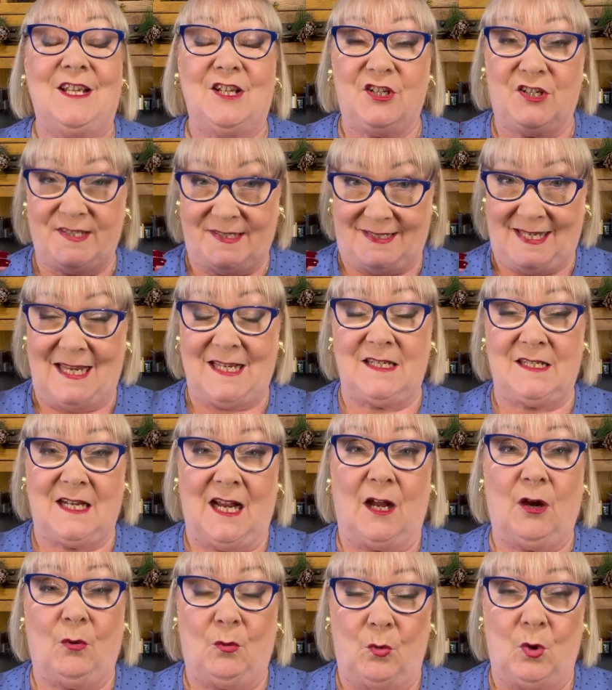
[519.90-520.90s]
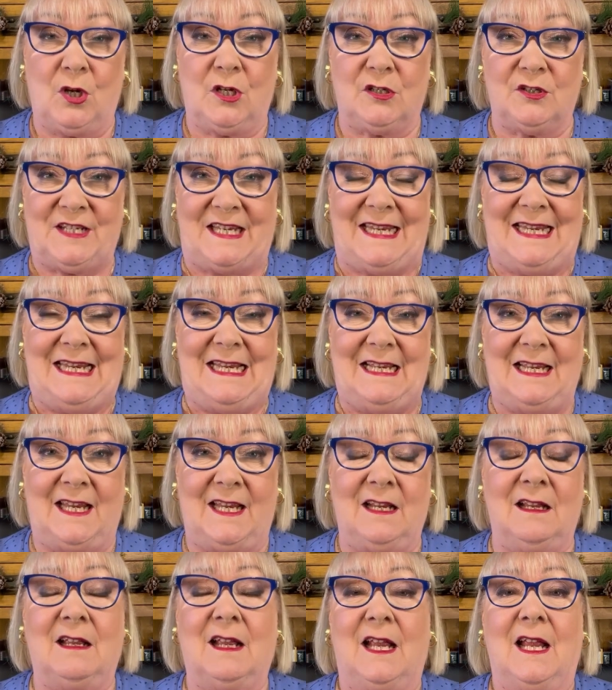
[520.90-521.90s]
to send out world
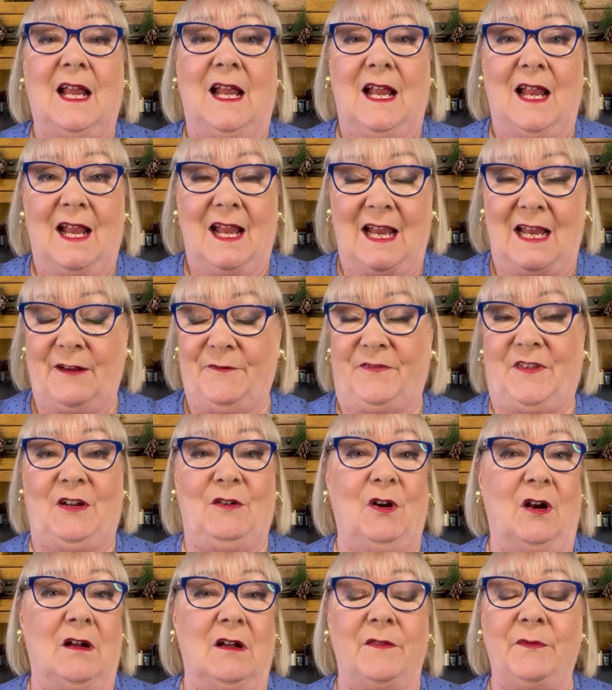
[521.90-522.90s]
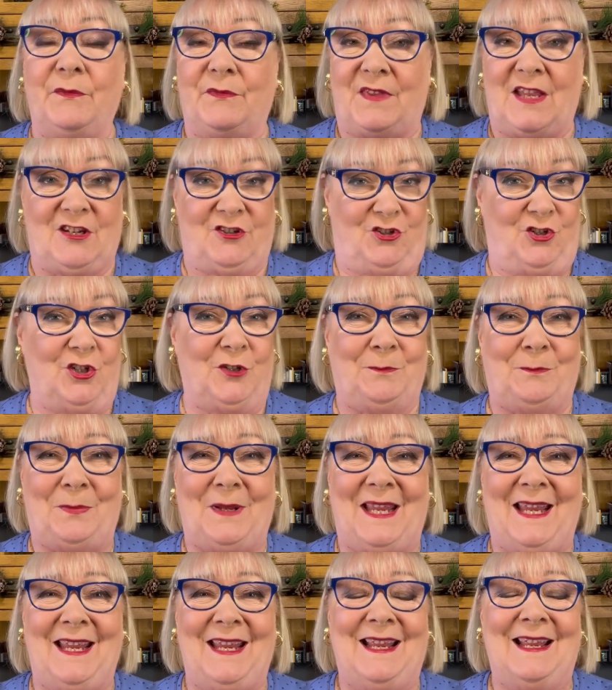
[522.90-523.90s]
healing. If there aren't, there should
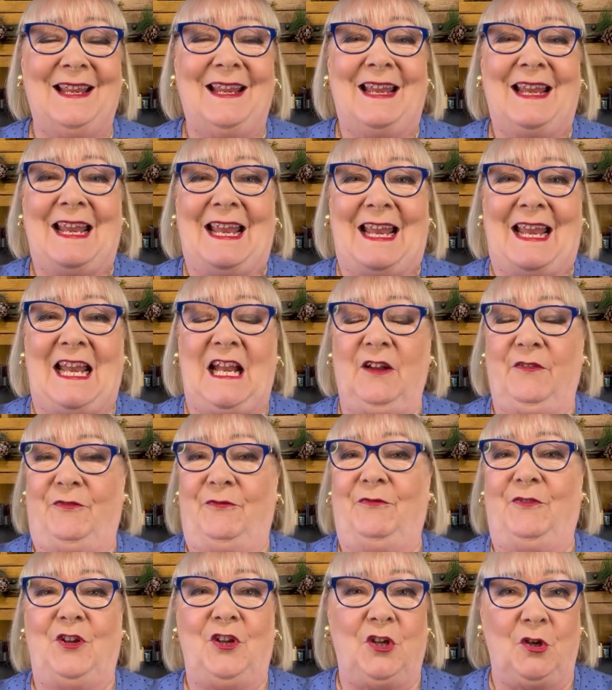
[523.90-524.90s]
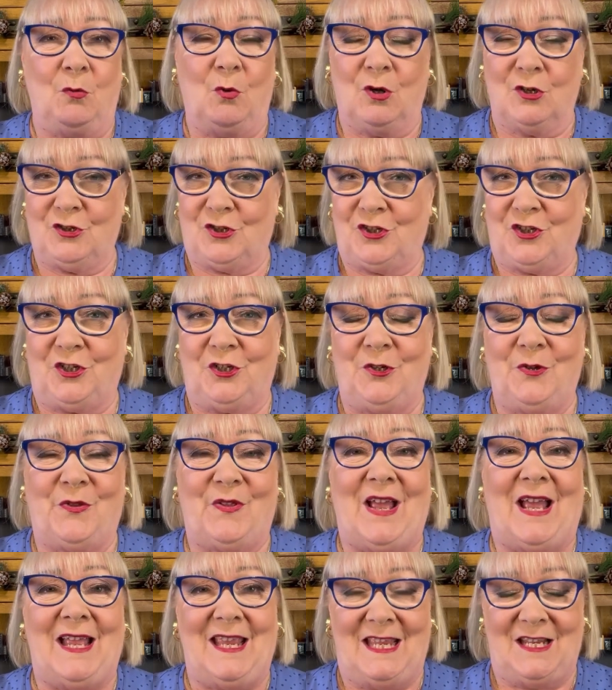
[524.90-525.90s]
be. If you want to do
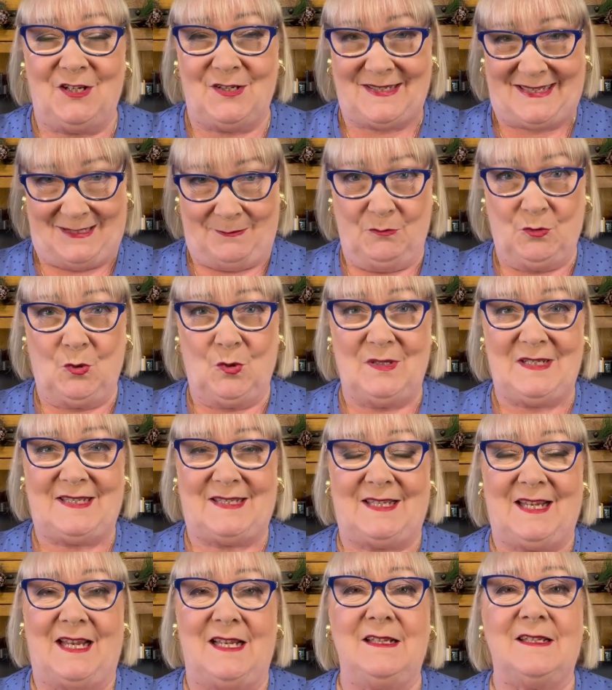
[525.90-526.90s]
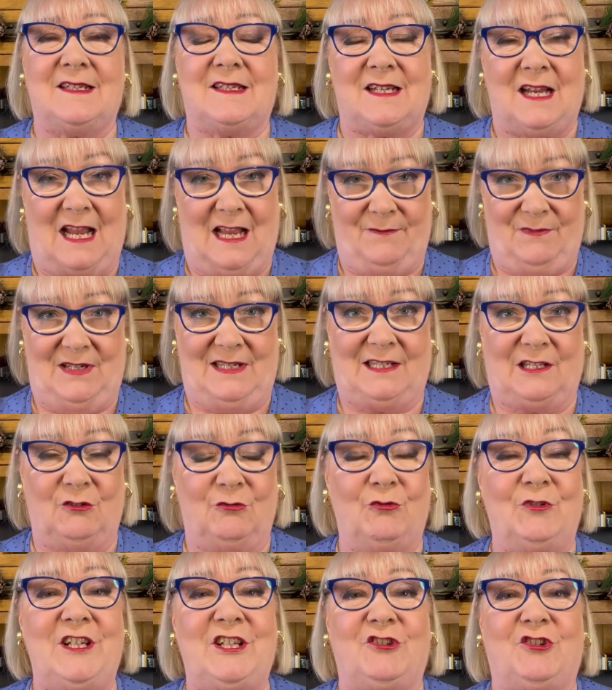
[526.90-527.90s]
that in a smaller sense, to have a little
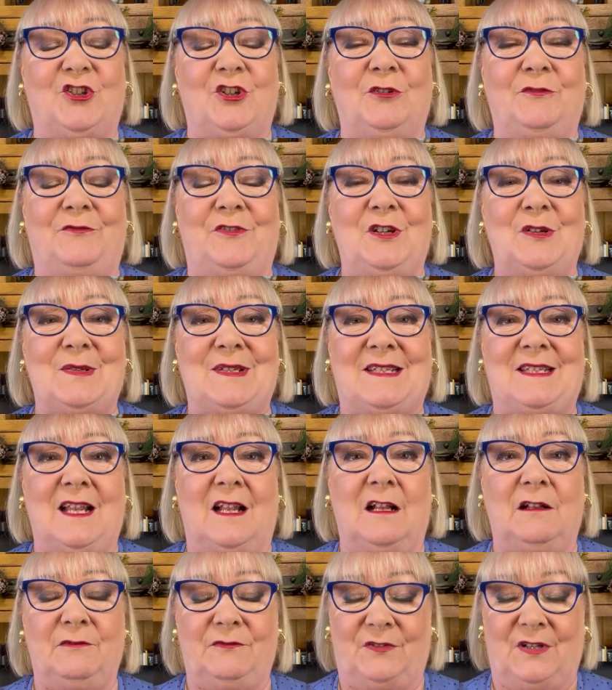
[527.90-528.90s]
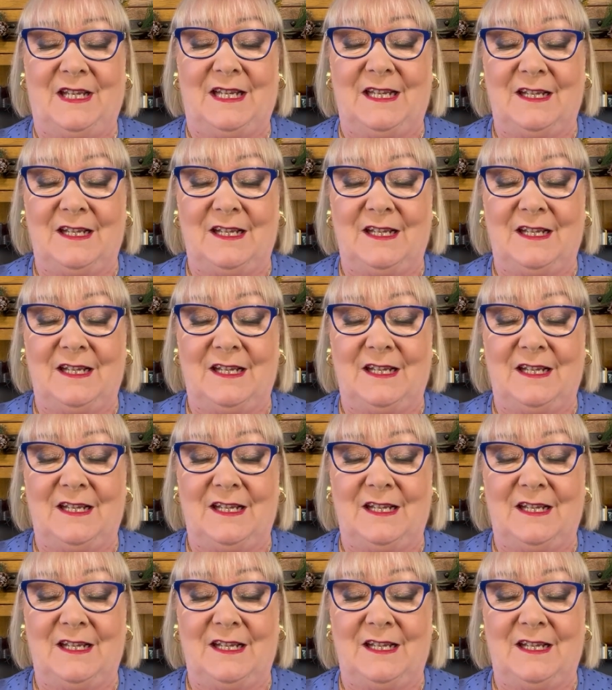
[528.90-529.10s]
ritual for yourself,